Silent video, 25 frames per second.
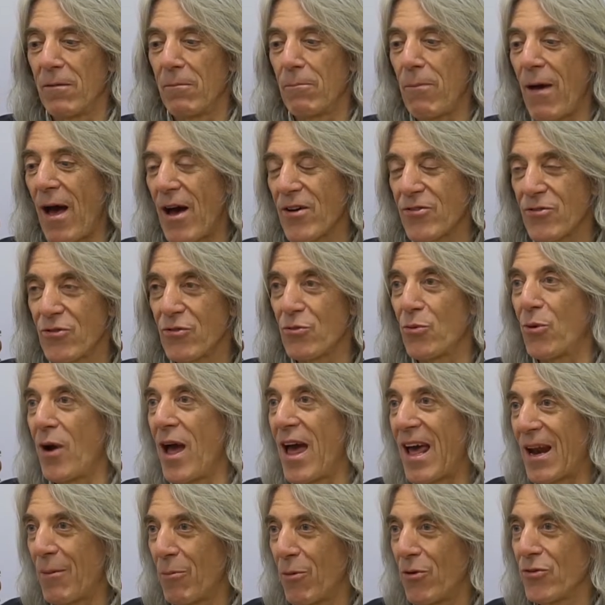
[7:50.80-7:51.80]
pastures where
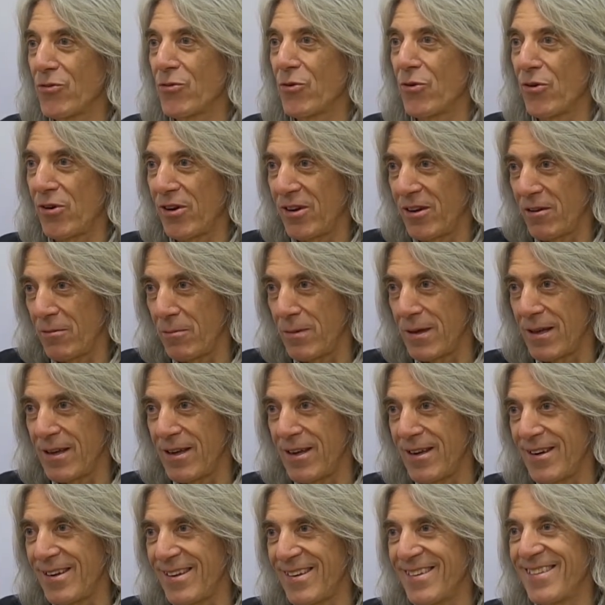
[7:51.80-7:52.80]
animals are going to be
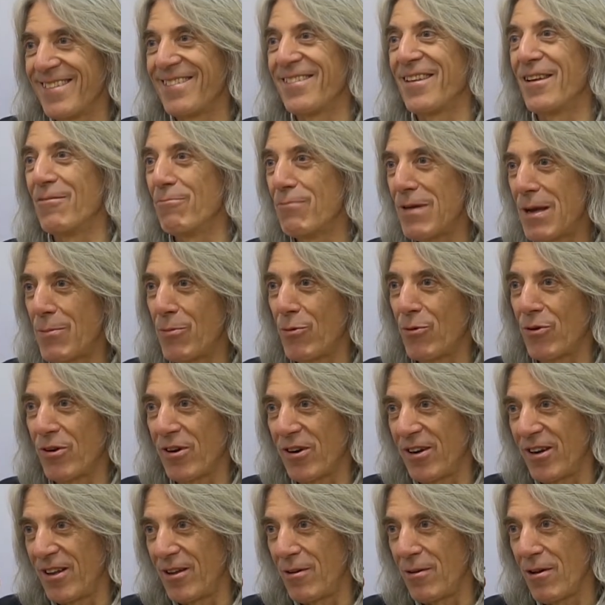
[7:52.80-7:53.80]
eating than people are
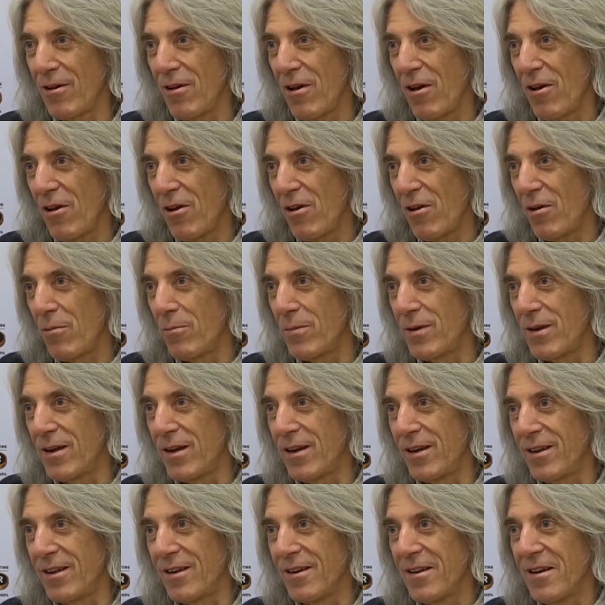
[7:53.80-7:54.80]
going to be
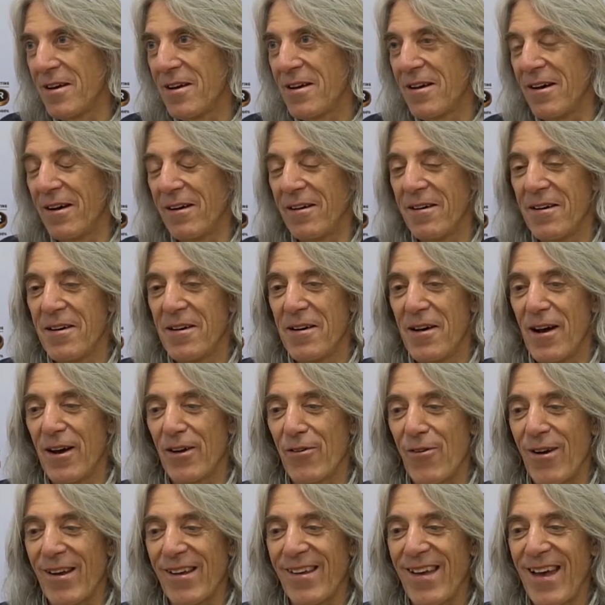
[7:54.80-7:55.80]
eating. A
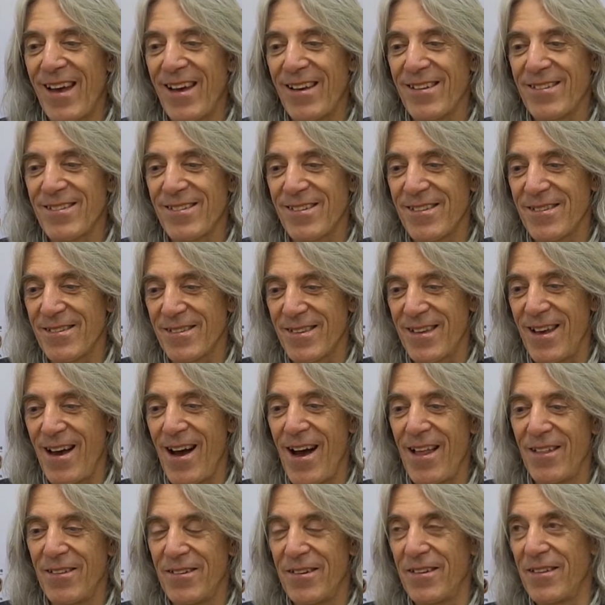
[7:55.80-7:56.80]
great case is the
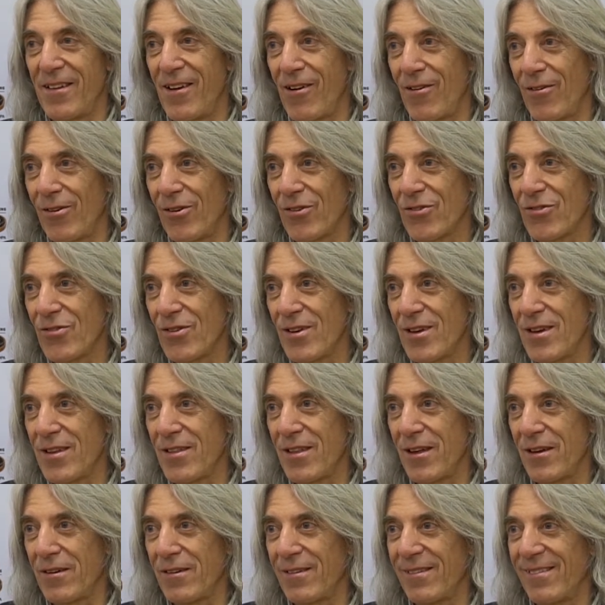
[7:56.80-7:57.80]
island in the Aral Sea
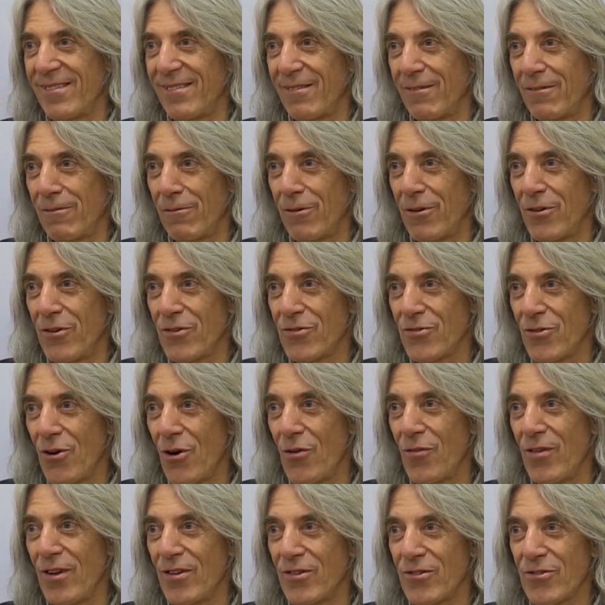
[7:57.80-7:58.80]
where the
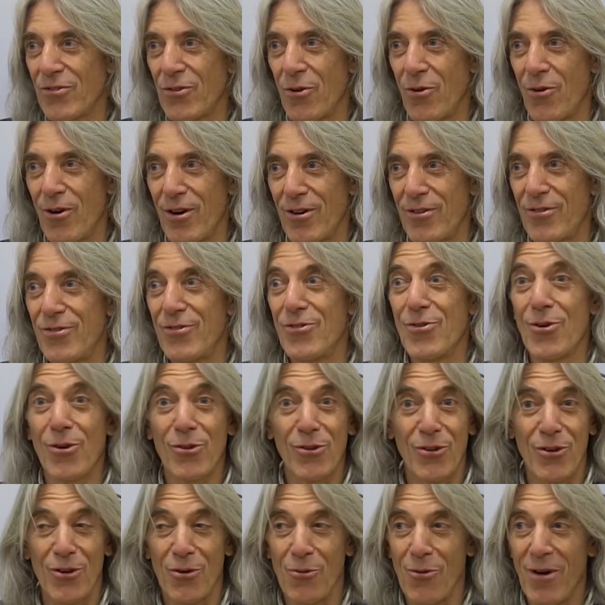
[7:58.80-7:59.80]
Soviets stored
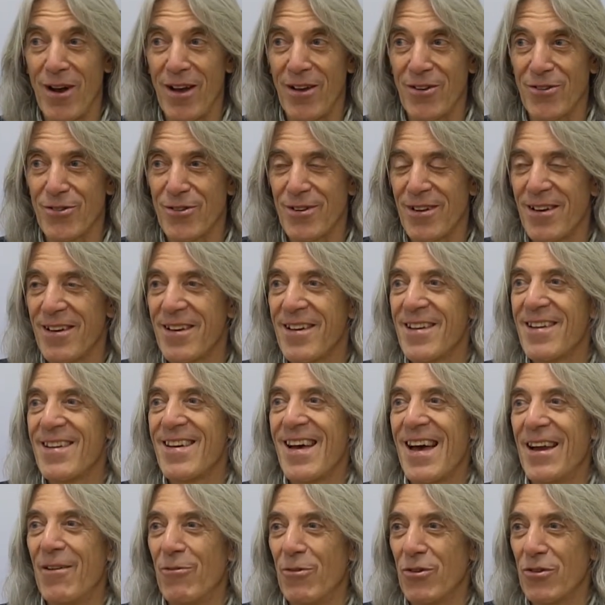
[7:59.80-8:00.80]
nuclear waste.
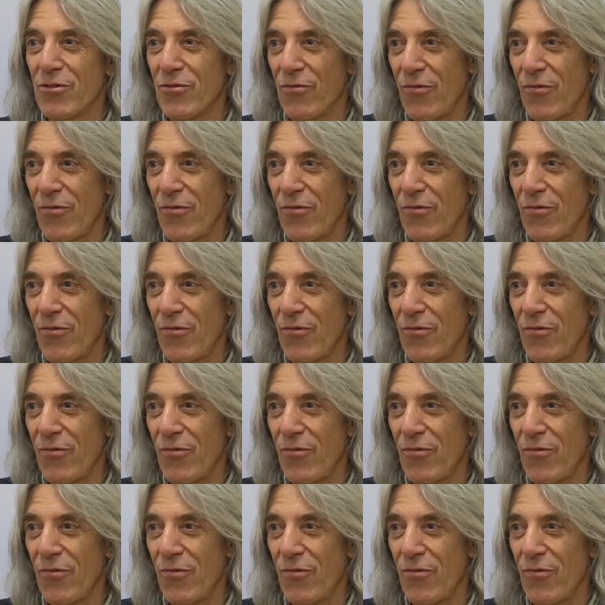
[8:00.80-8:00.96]
And it was